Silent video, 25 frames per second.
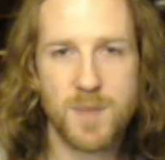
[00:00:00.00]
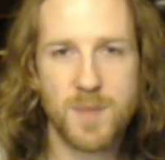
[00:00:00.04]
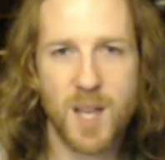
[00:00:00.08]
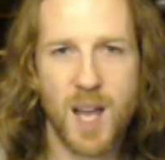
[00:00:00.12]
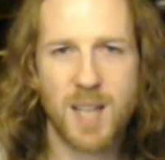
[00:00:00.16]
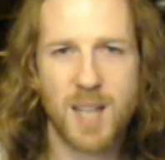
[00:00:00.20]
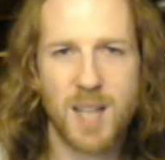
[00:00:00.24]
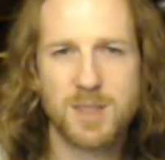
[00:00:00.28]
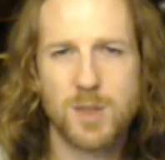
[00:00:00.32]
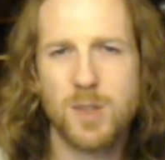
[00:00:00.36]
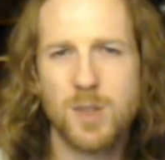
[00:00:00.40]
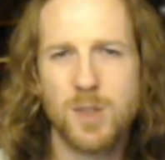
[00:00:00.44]

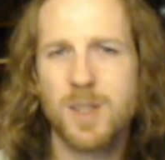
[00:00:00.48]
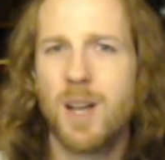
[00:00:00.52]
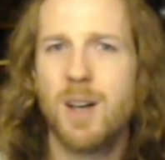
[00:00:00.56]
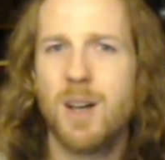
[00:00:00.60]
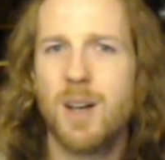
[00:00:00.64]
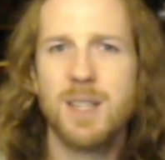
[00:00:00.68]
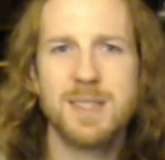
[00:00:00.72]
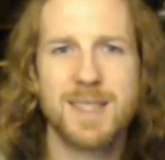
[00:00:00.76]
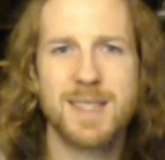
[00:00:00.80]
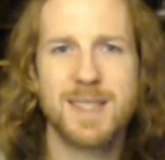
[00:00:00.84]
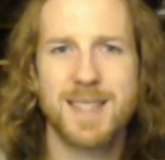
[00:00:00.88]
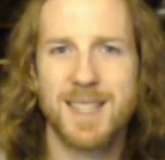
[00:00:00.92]
has all
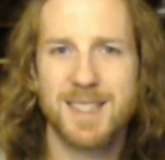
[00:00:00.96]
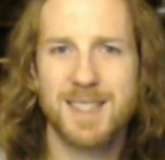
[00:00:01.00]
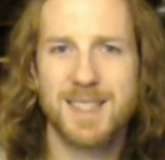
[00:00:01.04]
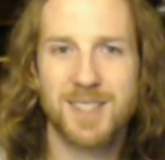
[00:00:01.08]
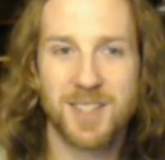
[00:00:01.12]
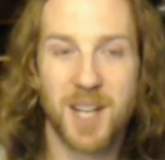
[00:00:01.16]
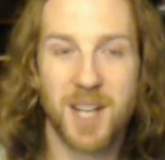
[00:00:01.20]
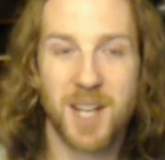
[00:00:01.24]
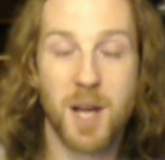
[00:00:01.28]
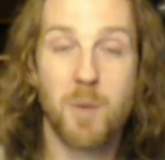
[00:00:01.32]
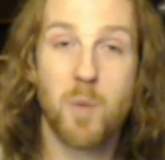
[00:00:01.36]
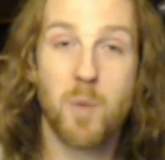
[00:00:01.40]
kinds of things
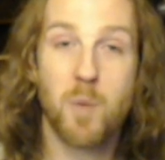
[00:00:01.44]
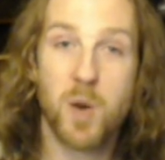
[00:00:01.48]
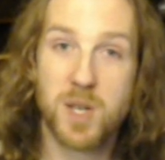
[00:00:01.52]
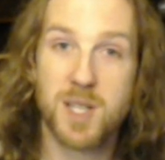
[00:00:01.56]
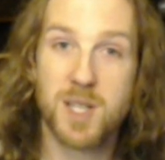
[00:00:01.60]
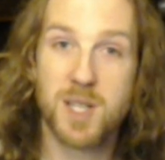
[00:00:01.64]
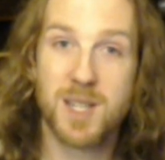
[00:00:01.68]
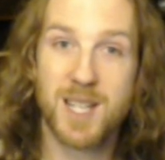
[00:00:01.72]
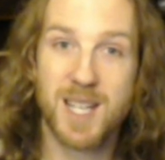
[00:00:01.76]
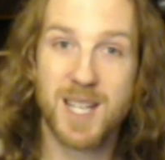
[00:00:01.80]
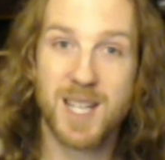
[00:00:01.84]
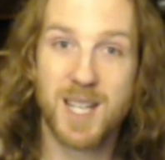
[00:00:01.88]
on it. And one
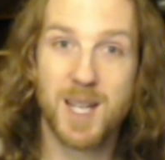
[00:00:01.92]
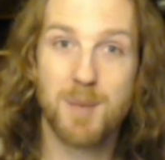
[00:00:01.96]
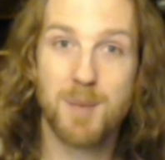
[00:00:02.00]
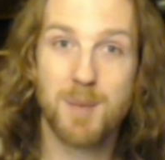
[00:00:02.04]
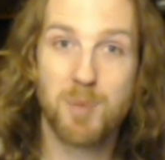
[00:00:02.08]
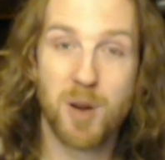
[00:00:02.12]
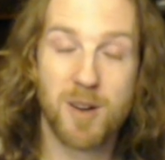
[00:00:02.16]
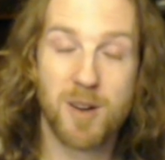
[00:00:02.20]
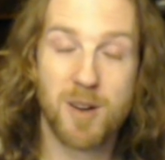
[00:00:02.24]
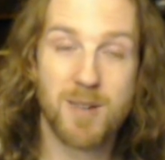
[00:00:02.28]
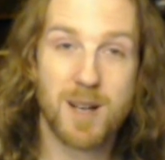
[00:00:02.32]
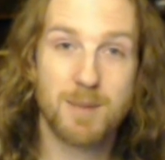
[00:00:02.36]
of the
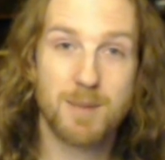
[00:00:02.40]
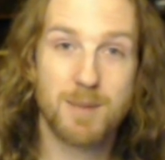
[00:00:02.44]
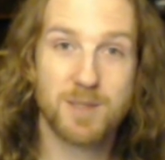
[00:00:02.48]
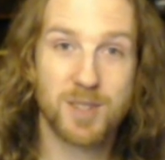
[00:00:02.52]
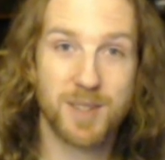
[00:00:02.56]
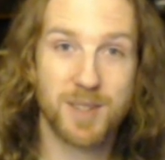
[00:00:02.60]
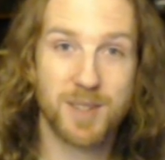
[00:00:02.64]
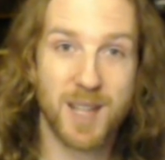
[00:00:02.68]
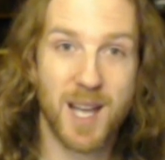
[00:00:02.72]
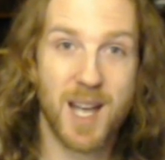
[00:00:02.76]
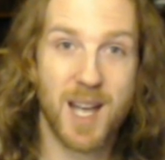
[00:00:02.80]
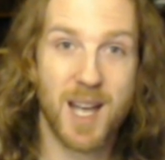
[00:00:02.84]
programs
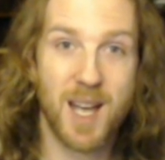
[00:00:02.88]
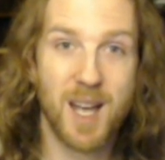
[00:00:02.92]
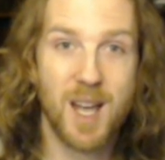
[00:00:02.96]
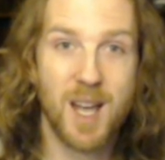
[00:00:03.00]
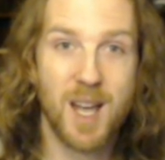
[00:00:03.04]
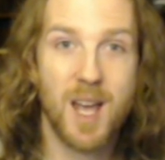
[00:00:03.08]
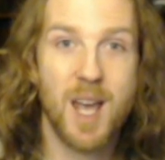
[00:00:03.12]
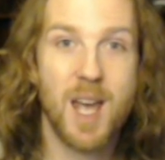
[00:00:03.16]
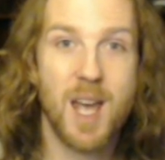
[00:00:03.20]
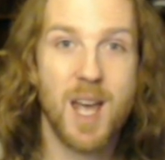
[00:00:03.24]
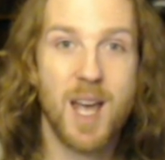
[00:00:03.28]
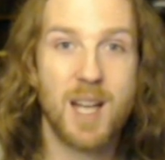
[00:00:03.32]
on there
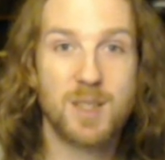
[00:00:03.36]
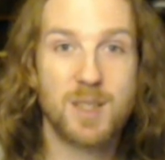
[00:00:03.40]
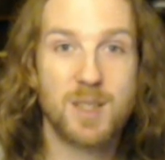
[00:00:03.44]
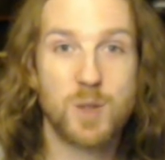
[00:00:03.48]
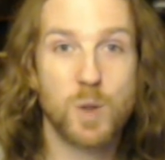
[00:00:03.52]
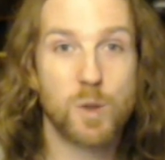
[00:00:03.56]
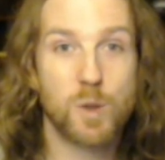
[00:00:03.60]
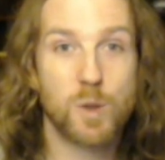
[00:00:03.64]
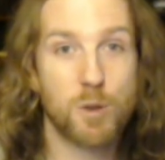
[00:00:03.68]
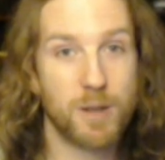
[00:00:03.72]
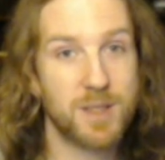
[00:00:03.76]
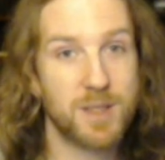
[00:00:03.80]
is
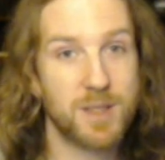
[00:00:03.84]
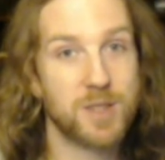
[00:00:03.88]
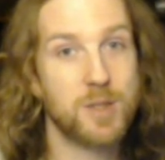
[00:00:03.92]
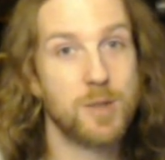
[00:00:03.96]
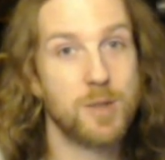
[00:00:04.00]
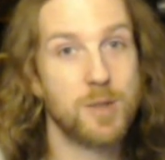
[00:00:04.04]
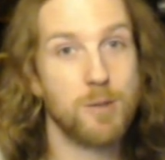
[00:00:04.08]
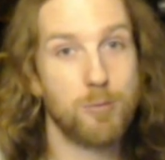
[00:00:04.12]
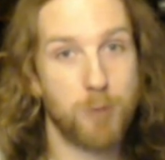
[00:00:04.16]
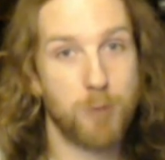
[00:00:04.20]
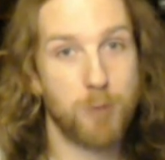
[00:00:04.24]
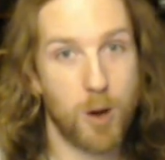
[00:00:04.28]
called
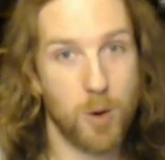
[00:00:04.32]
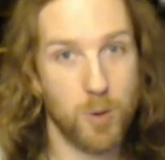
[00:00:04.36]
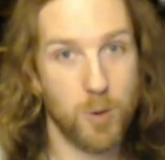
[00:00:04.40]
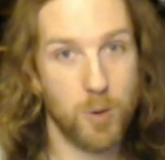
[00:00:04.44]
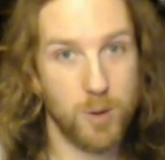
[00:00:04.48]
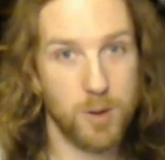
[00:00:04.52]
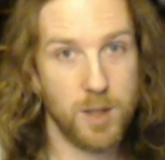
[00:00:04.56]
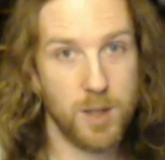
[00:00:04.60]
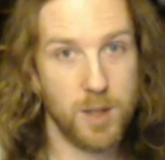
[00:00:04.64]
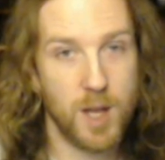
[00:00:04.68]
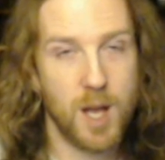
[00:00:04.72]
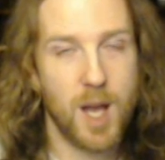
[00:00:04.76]
Critical
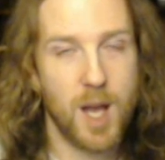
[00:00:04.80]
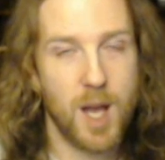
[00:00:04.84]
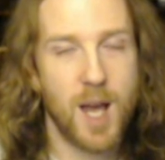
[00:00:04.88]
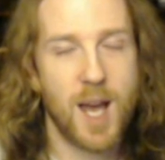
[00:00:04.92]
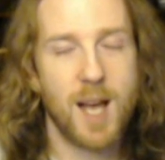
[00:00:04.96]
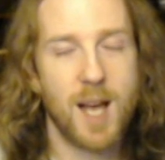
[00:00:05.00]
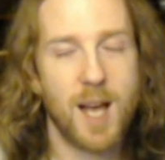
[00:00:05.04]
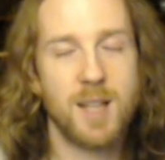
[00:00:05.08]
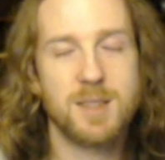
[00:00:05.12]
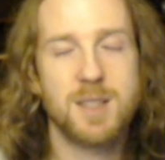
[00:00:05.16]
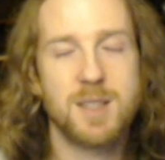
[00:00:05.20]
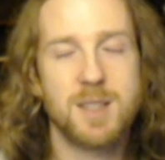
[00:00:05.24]
Role,
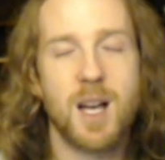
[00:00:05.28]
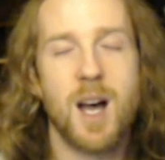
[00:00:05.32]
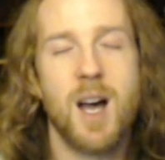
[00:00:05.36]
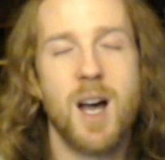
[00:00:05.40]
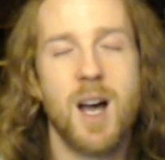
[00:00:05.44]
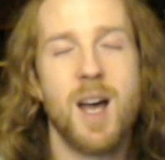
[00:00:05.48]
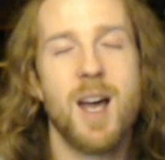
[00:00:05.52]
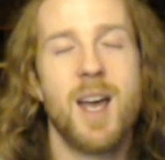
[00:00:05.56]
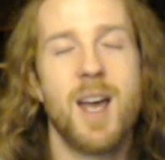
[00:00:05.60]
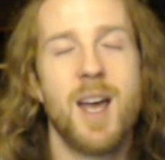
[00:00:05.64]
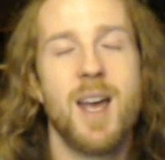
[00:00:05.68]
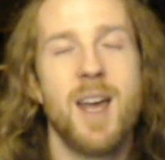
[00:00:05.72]
and
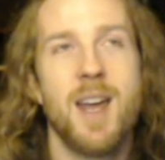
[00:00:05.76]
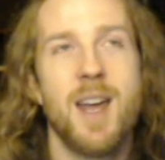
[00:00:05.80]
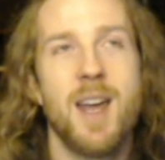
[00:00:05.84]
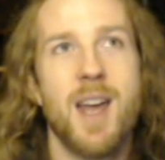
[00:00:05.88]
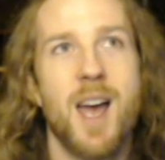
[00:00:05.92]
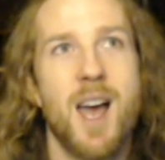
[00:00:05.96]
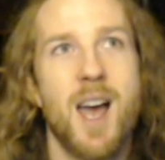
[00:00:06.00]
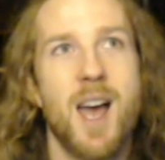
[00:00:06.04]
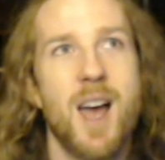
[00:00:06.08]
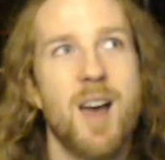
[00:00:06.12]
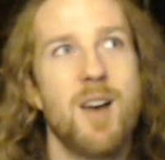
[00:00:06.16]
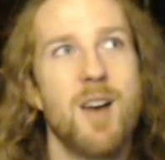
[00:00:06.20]
I
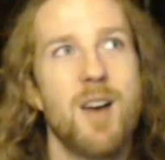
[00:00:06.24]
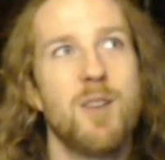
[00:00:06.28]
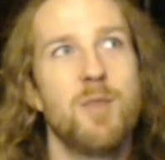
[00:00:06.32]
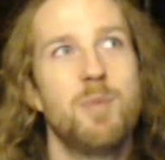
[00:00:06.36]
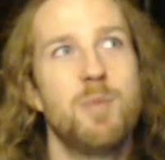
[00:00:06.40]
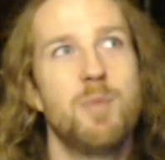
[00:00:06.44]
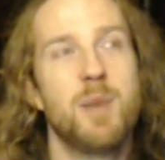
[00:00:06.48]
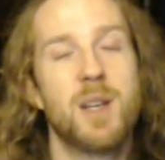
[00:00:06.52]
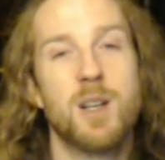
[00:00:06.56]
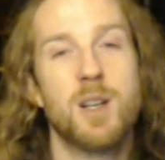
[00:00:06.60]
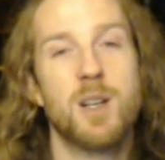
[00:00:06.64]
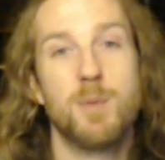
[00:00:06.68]
have
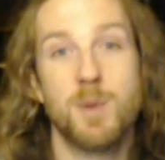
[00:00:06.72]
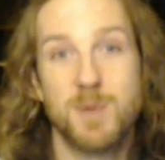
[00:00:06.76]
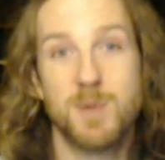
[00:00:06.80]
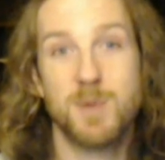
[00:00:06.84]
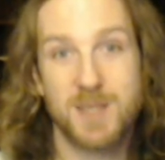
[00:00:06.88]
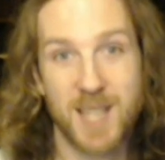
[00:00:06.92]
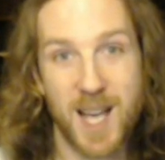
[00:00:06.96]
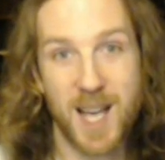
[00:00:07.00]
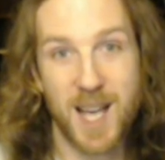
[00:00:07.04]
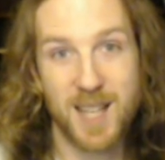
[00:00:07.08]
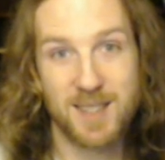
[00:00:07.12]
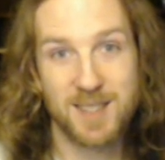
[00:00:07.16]
become
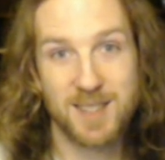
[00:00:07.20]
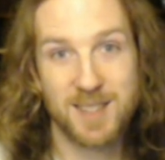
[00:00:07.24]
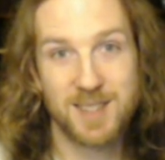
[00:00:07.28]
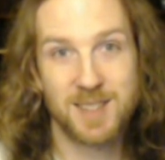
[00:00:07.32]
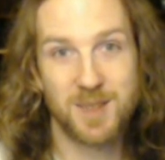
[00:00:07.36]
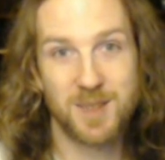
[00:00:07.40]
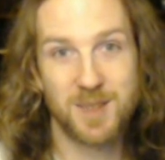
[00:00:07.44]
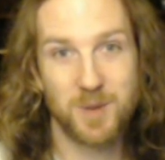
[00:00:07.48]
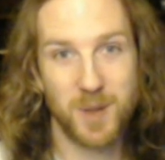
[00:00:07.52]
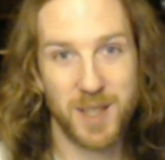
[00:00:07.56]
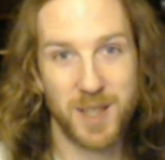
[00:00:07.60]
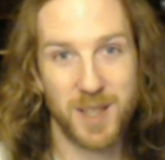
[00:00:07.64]

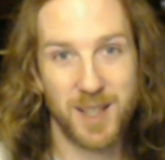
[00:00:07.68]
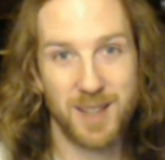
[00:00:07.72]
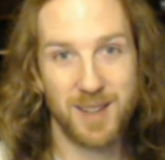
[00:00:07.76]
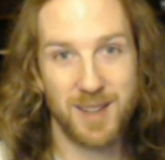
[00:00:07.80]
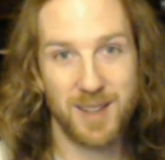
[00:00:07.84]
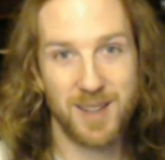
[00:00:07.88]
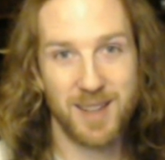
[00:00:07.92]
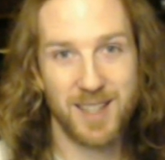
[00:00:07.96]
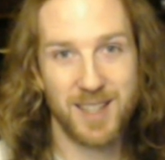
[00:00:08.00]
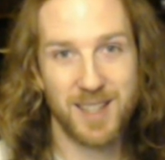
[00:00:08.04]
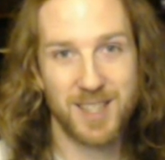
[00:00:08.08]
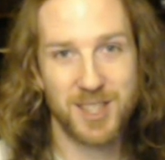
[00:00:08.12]
obsessed with
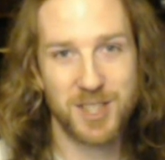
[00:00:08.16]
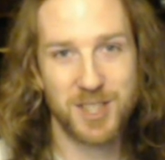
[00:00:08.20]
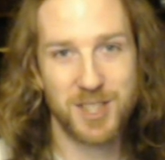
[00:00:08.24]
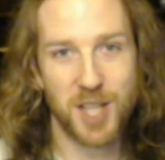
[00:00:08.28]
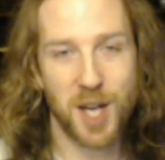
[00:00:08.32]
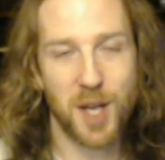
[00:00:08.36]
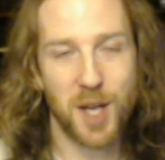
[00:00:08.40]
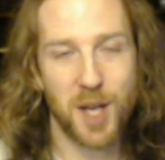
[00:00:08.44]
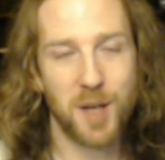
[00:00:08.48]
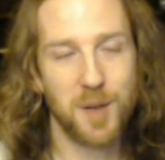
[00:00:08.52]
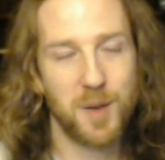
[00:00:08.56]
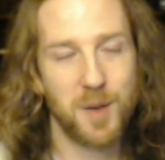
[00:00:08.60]
this
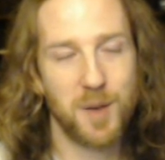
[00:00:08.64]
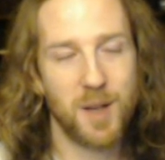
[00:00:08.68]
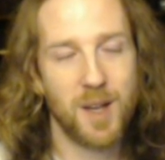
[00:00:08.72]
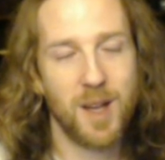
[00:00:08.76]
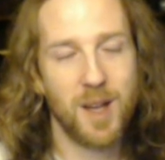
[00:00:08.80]
show.